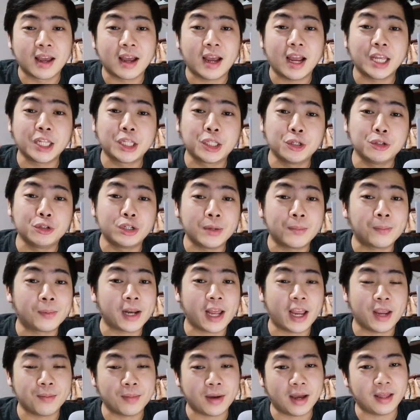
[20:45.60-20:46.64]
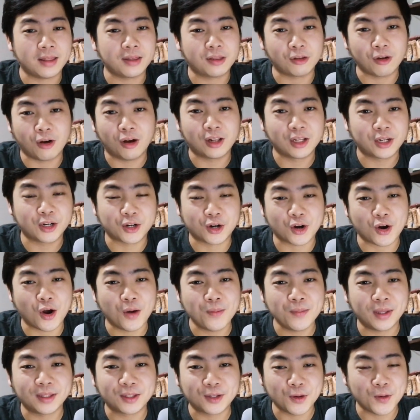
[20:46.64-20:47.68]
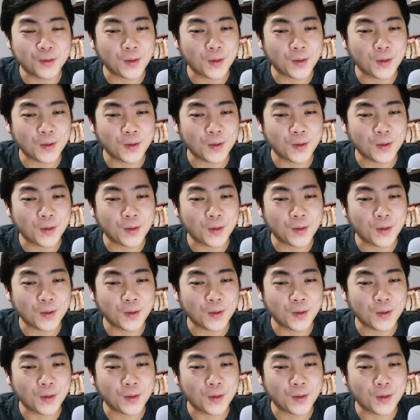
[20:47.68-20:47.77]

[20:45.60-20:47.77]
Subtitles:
I do reply, man, to all your comments.